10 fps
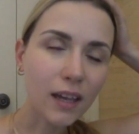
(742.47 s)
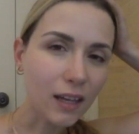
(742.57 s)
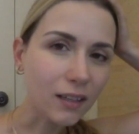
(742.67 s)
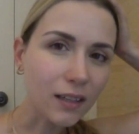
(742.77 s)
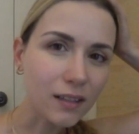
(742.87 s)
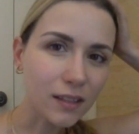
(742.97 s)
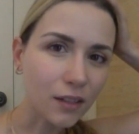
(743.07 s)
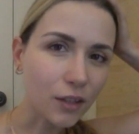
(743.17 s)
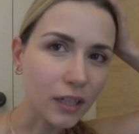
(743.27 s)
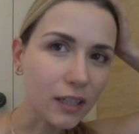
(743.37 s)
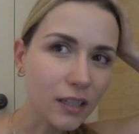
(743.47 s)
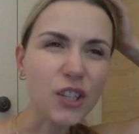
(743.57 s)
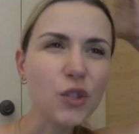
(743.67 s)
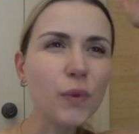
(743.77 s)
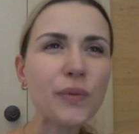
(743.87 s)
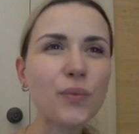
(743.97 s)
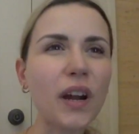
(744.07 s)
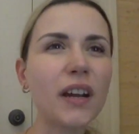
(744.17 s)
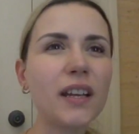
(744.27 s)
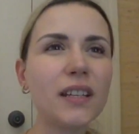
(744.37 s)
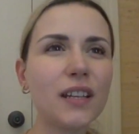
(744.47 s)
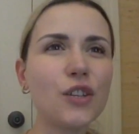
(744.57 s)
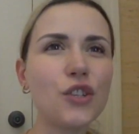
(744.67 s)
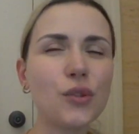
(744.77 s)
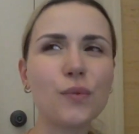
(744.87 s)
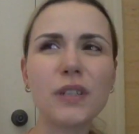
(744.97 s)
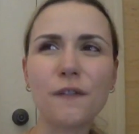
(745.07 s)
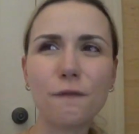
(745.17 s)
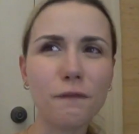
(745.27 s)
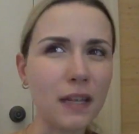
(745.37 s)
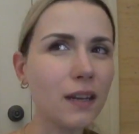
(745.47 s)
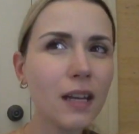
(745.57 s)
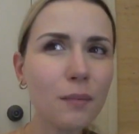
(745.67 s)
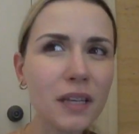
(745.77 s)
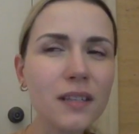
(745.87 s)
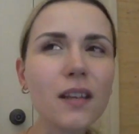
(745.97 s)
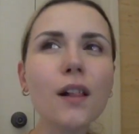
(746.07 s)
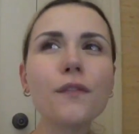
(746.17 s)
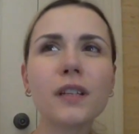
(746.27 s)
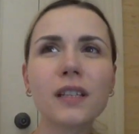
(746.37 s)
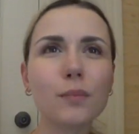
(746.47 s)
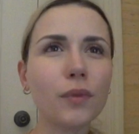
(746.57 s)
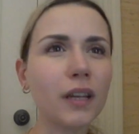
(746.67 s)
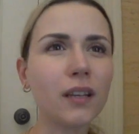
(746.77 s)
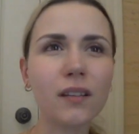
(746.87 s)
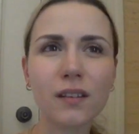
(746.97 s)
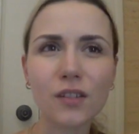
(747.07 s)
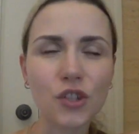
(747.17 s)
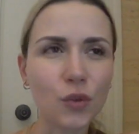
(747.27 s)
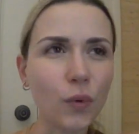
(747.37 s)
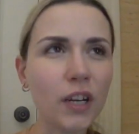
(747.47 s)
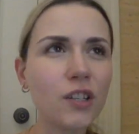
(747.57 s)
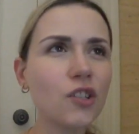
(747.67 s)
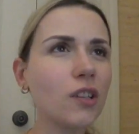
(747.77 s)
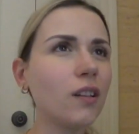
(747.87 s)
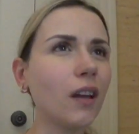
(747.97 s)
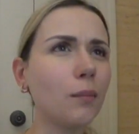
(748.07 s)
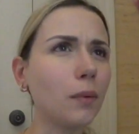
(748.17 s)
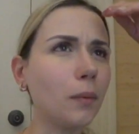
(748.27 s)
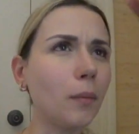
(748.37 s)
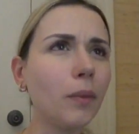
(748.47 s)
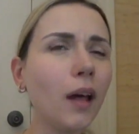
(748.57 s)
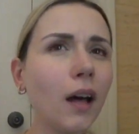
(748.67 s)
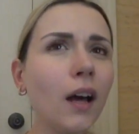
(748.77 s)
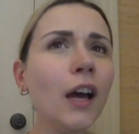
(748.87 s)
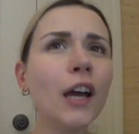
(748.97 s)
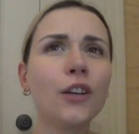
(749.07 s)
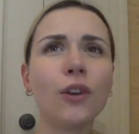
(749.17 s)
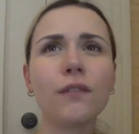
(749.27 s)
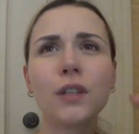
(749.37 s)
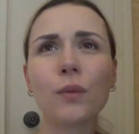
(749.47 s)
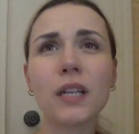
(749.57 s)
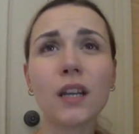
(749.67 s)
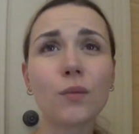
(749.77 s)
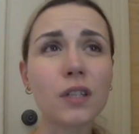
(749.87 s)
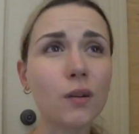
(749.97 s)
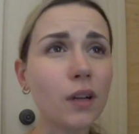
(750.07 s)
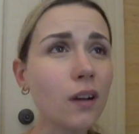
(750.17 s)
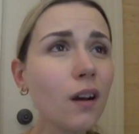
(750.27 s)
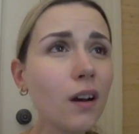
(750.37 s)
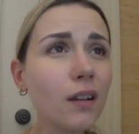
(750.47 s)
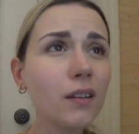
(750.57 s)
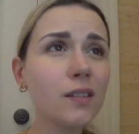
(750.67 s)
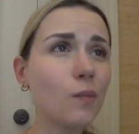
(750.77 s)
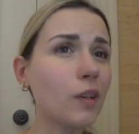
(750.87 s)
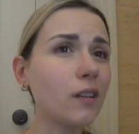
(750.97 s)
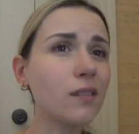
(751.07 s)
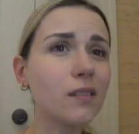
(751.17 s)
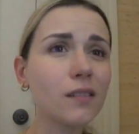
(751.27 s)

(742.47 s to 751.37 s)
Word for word: inconsiderate. I just went right into defending myself and explaining the situation, like blah, blah, blah. You have no idea what's going on in someone else's